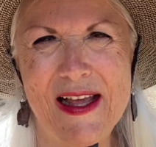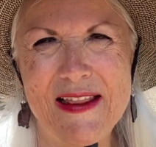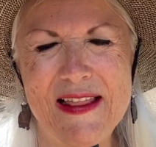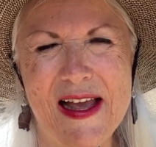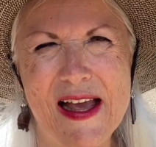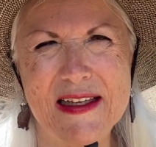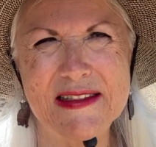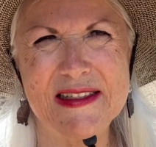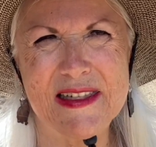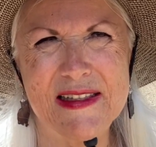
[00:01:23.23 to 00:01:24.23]

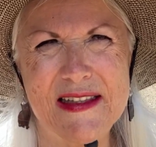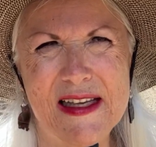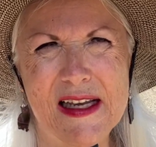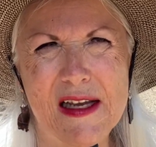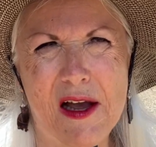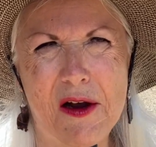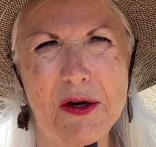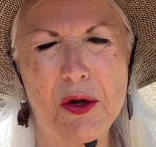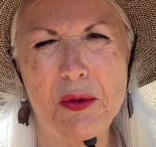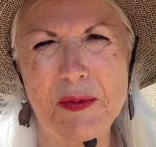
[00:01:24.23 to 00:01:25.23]
that they
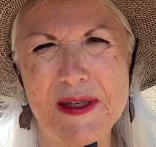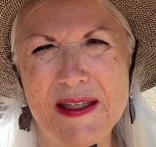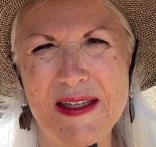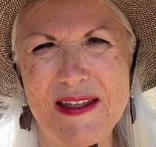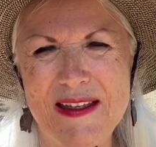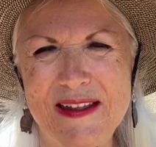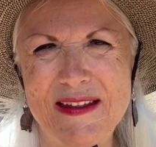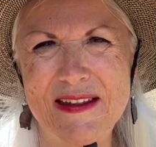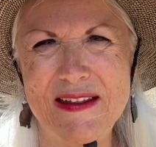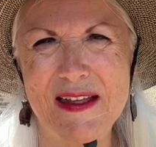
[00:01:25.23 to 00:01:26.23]
are already
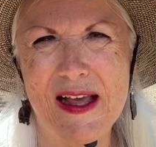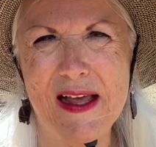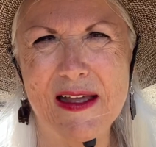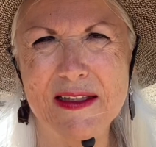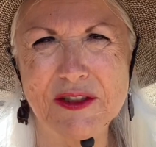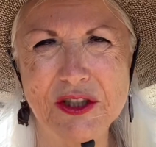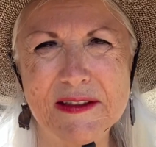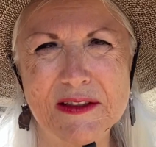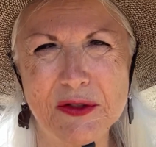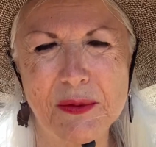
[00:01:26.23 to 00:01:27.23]
uh,
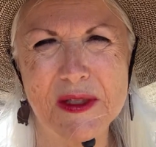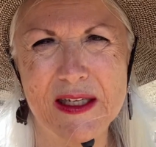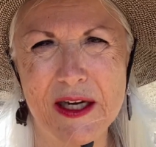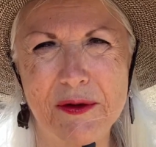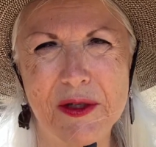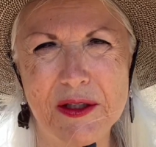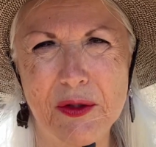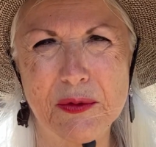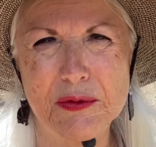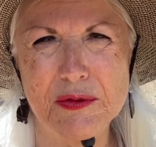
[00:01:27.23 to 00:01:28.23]
Jesus already carried
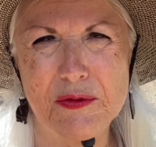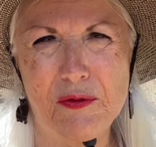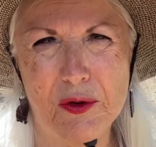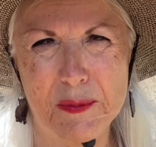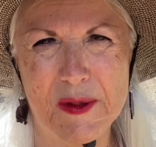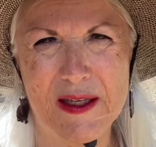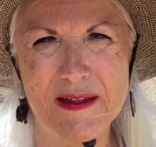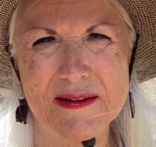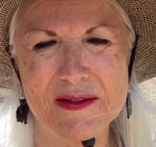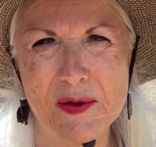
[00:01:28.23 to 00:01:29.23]
those for me,
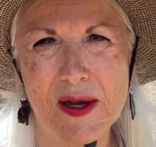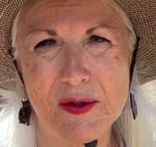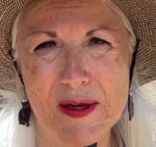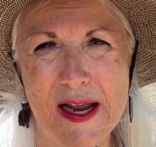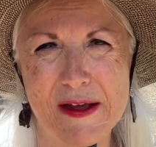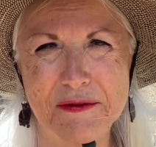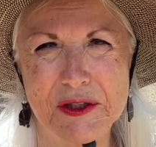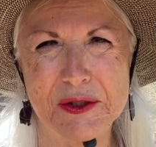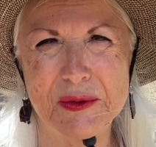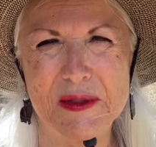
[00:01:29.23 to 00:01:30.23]
so I don't have
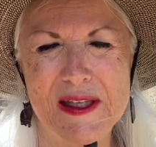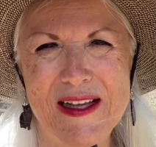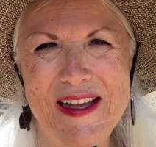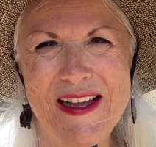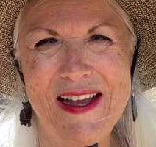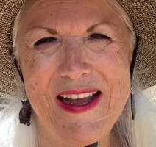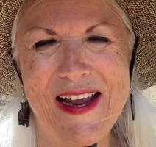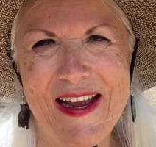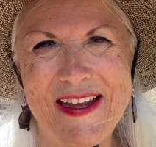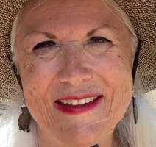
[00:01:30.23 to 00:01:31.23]
to.
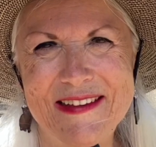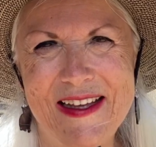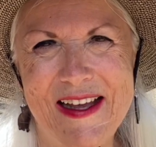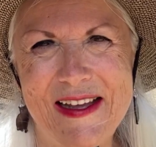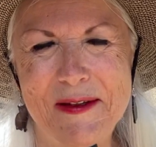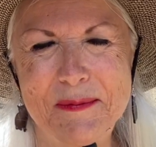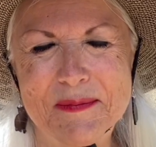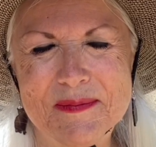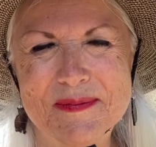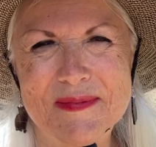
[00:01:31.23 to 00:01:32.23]
And
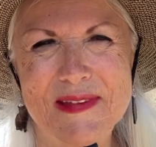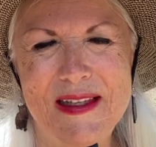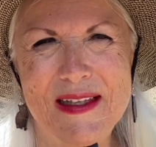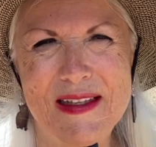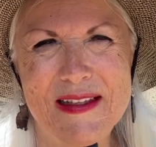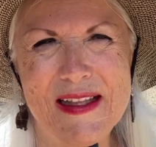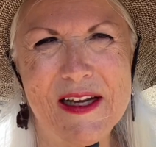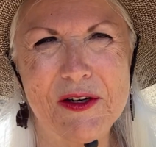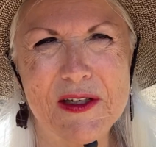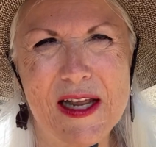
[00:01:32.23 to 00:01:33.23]
um,
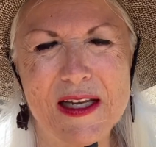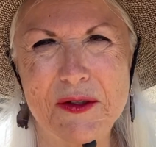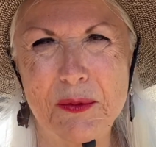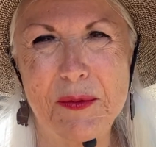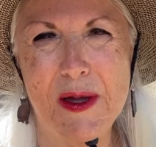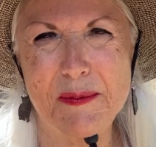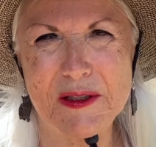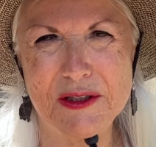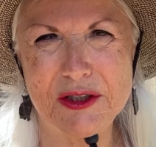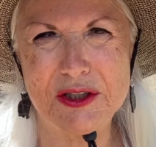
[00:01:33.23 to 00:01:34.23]
they're like
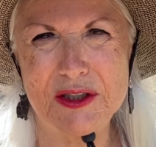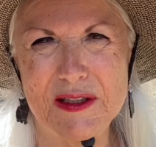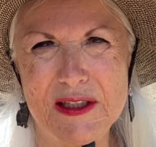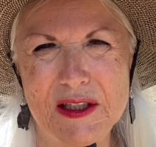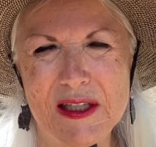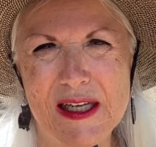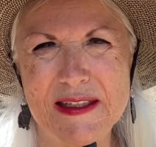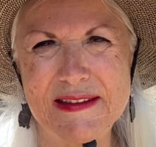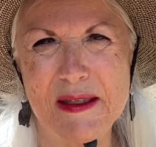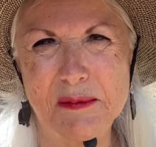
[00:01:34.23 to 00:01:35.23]
rubbish. They're
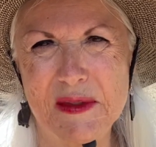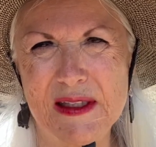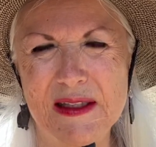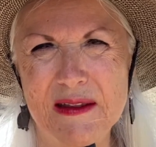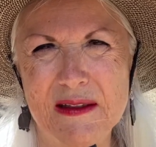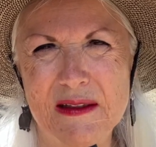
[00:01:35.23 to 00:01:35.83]
like something